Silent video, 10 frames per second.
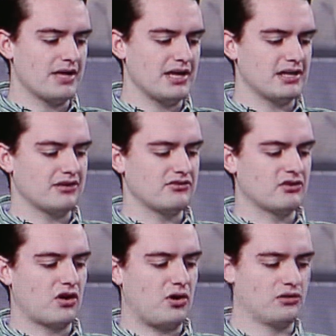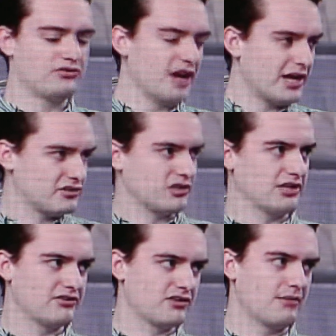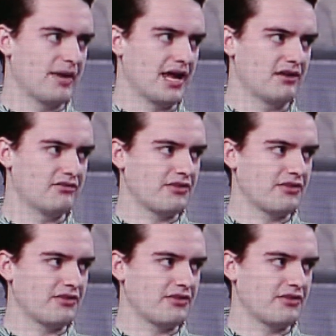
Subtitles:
is called touchless commands.